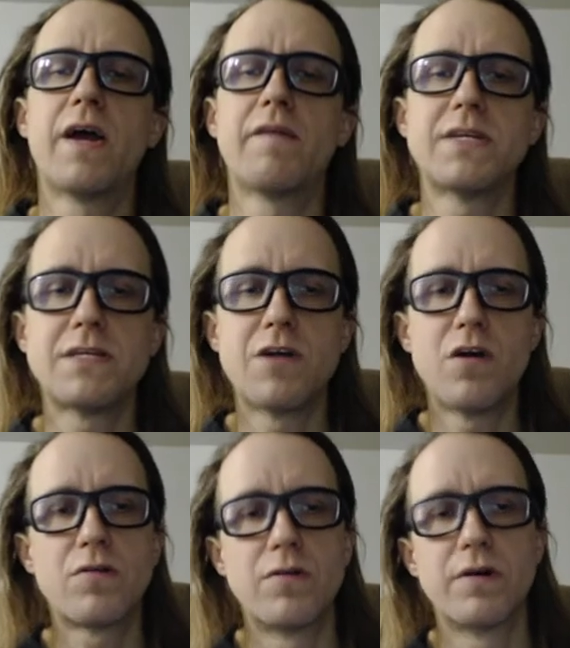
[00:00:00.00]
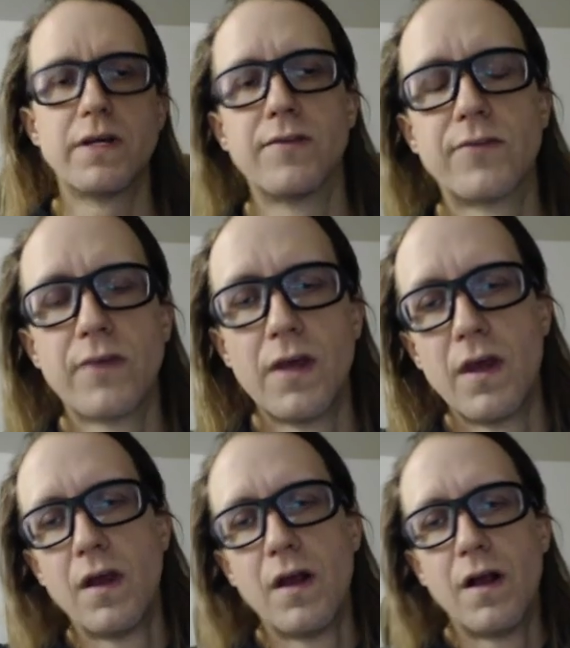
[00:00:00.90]
any Go coins.
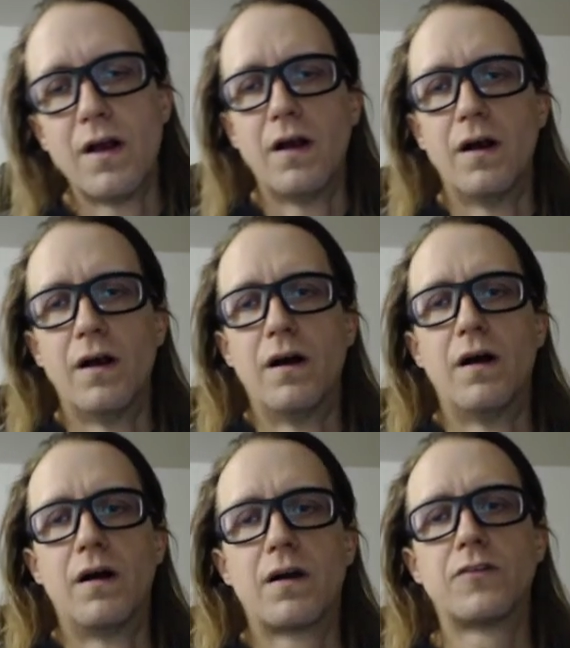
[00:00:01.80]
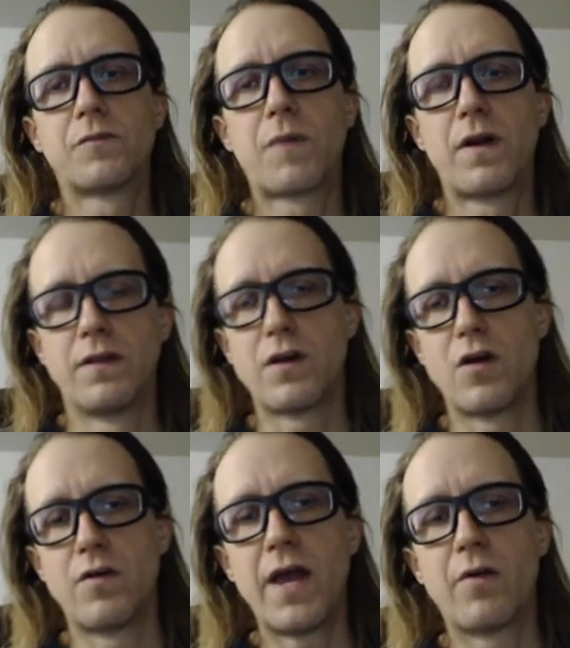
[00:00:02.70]
Because it's part of the
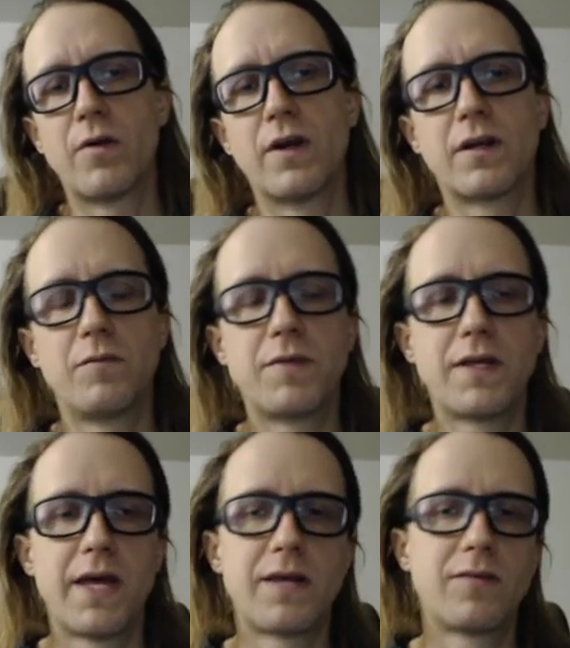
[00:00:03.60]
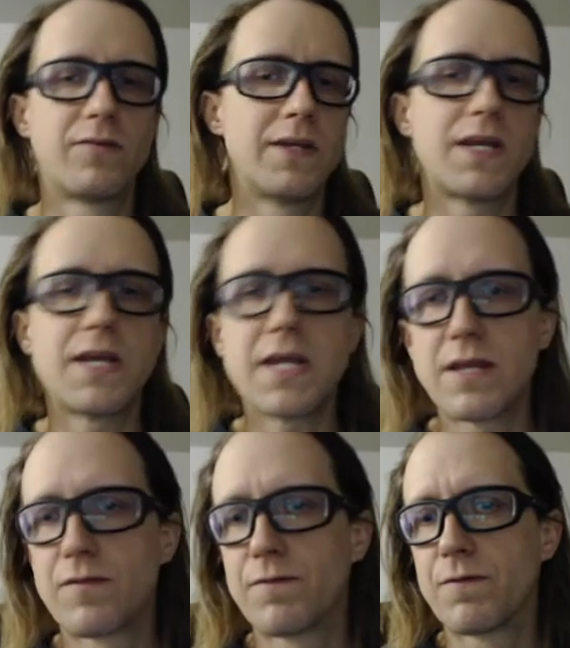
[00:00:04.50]
Go network. It'd be like sending
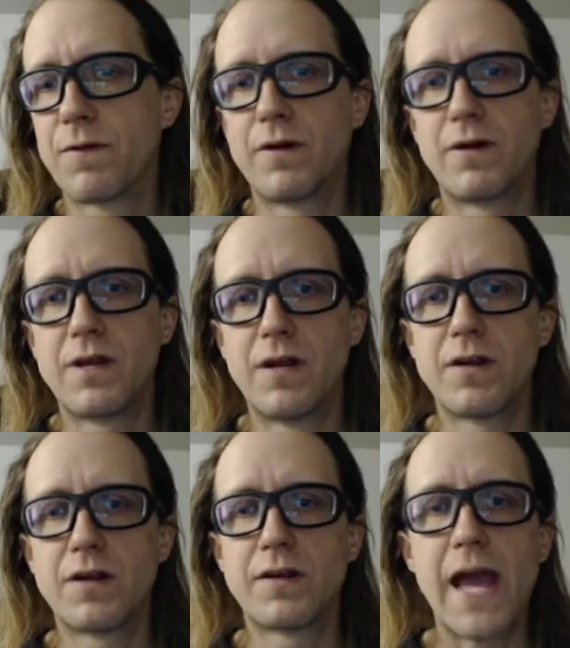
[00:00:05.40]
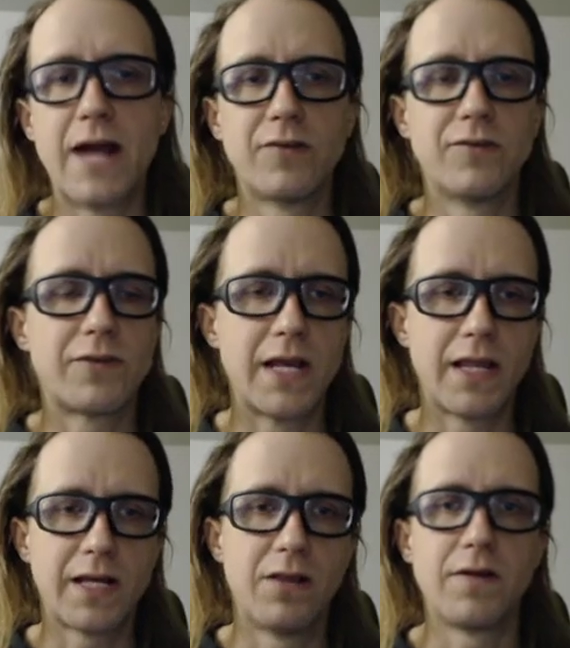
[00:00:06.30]
ETH for your gas. It's kind of
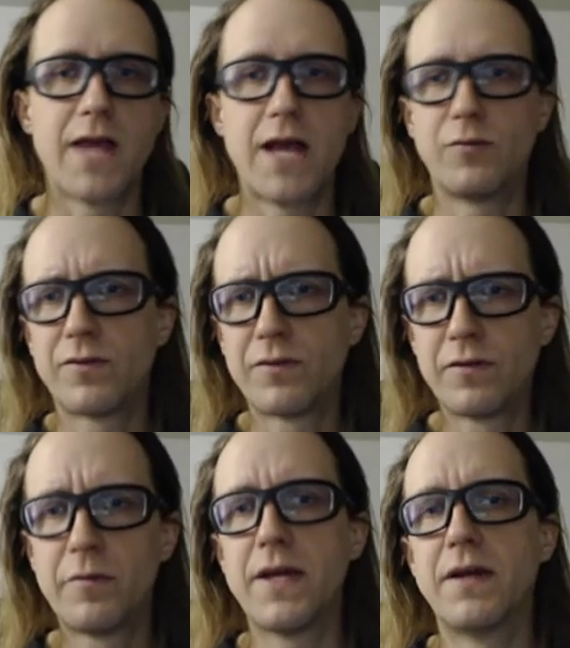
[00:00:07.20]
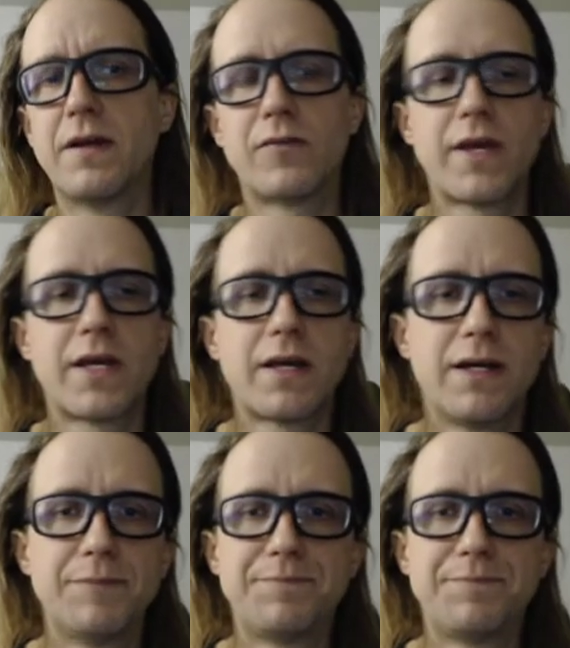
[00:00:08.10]
like a little gas, but it's a little bit. It's like you